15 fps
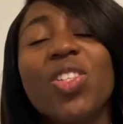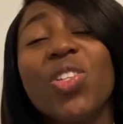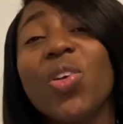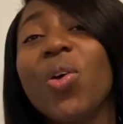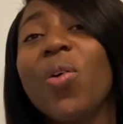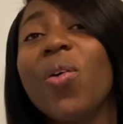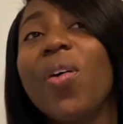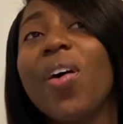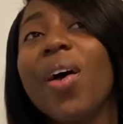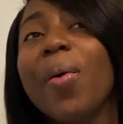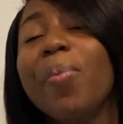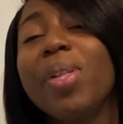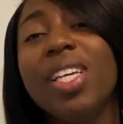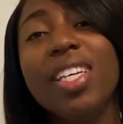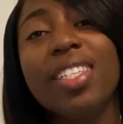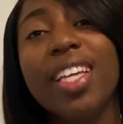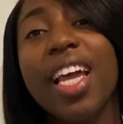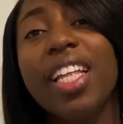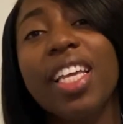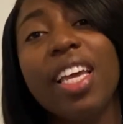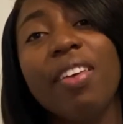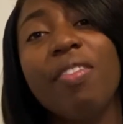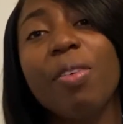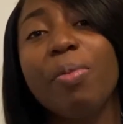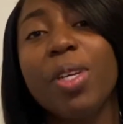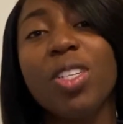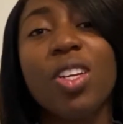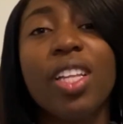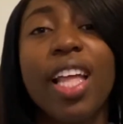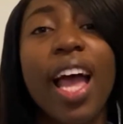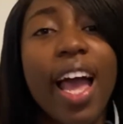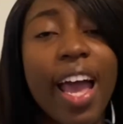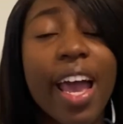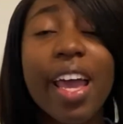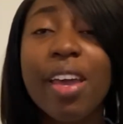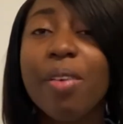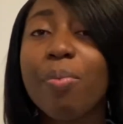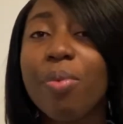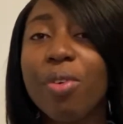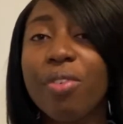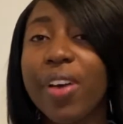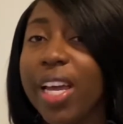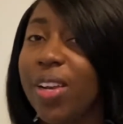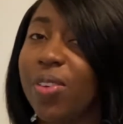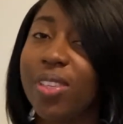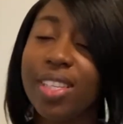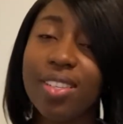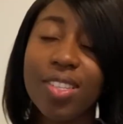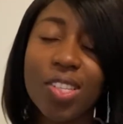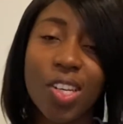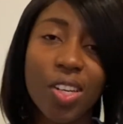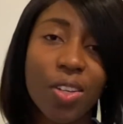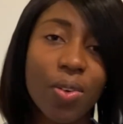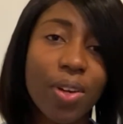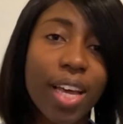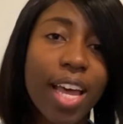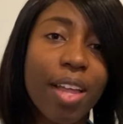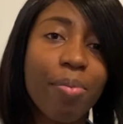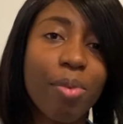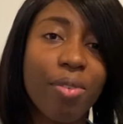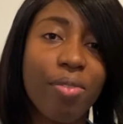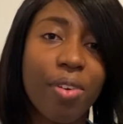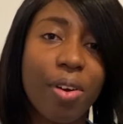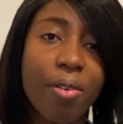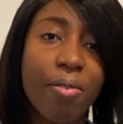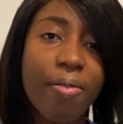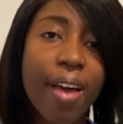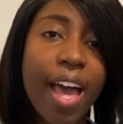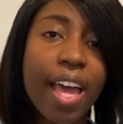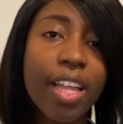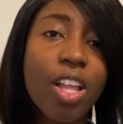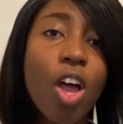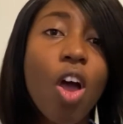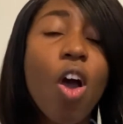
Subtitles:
So please, any information that I provide on this channel can be verified